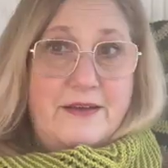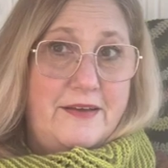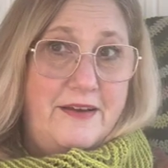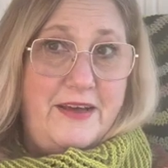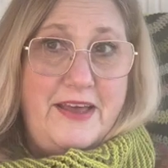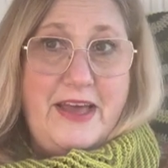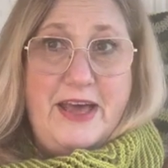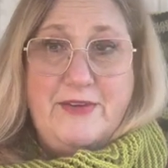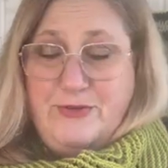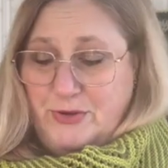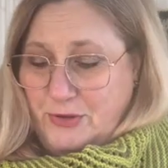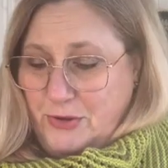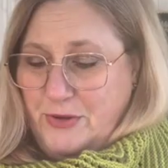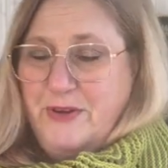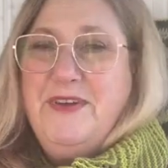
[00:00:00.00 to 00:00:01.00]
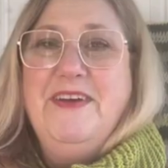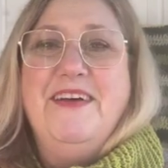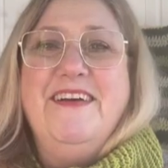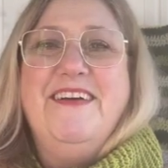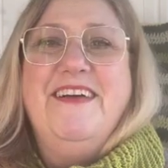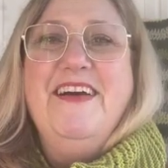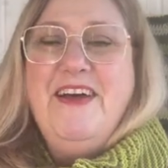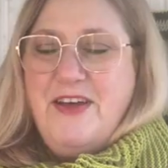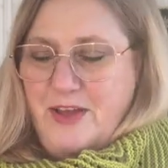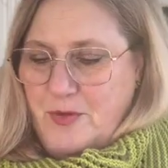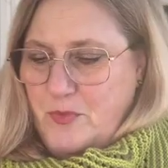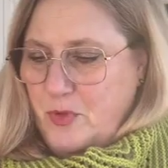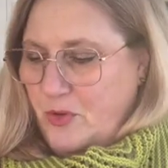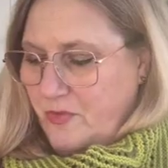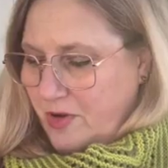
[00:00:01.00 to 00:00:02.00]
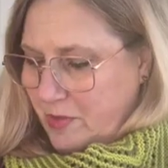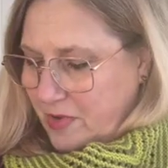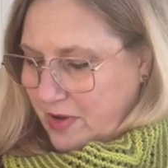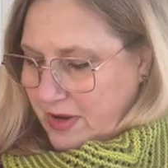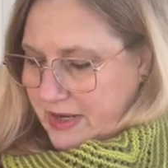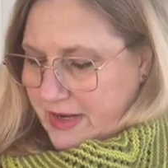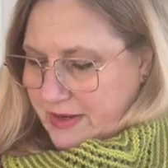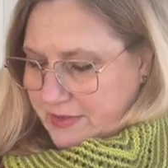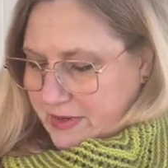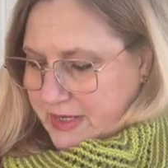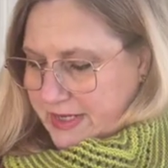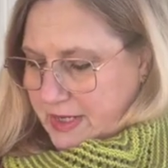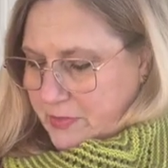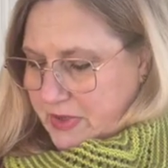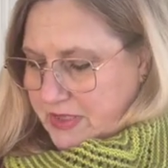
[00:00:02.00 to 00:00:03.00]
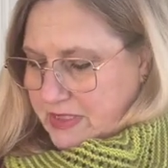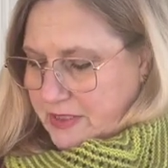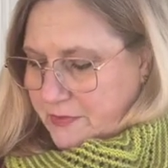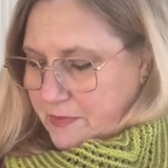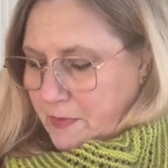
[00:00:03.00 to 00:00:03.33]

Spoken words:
I have to move a little bit.